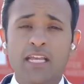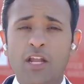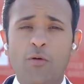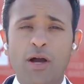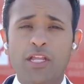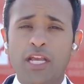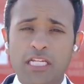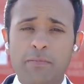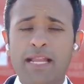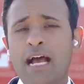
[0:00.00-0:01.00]
you know what? You
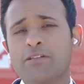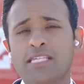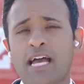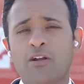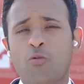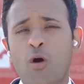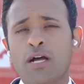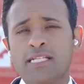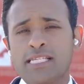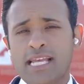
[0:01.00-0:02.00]
get to be an outsider
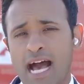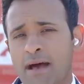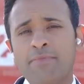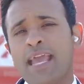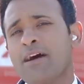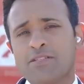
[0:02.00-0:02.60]
once. I'm the